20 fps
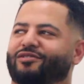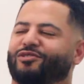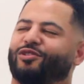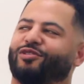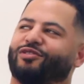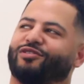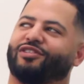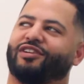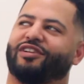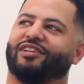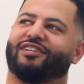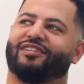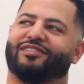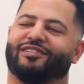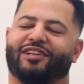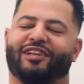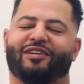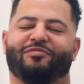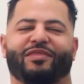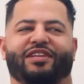so
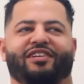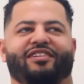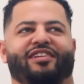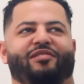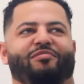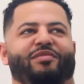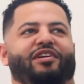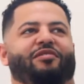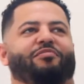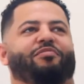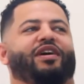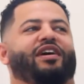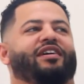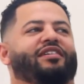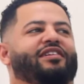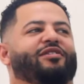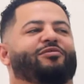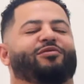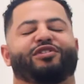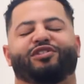let me unpack
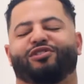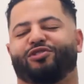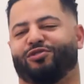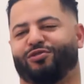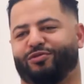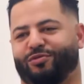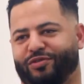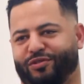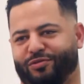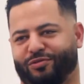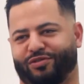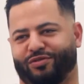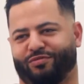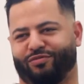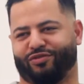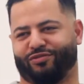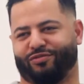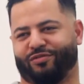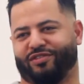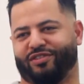that. What did you do when you was
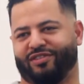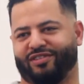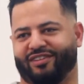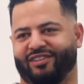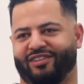abroad?